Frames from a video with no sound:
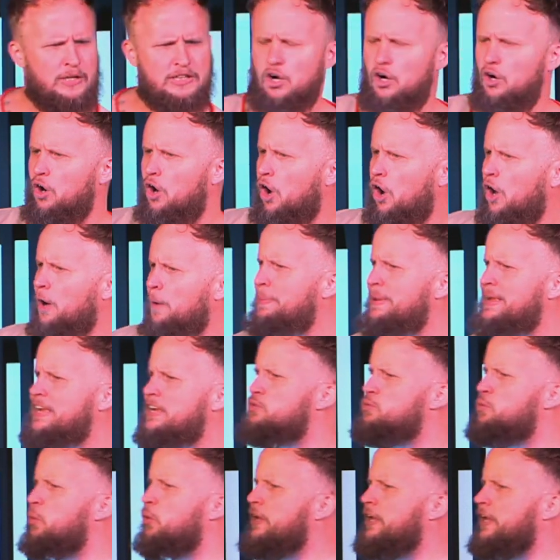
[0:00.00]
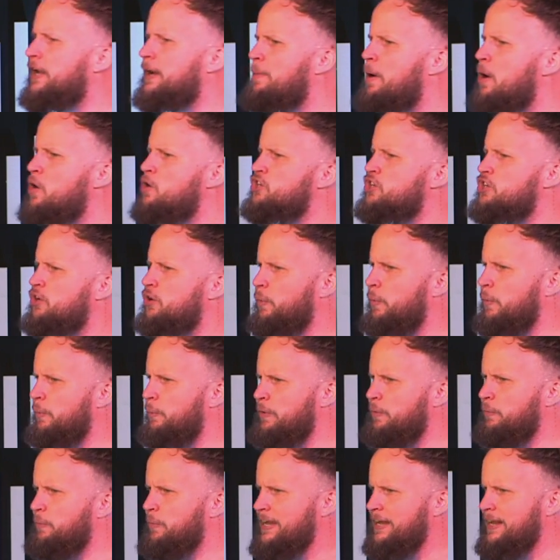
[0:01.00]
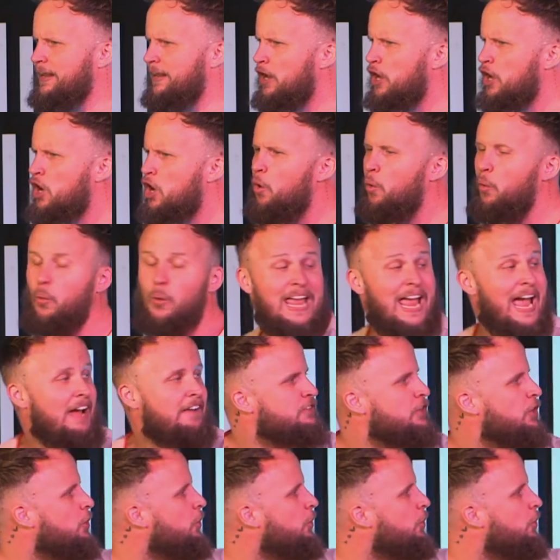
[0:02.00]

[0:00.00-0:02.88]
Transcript: with our heart because we'll get emotional when we read it. We have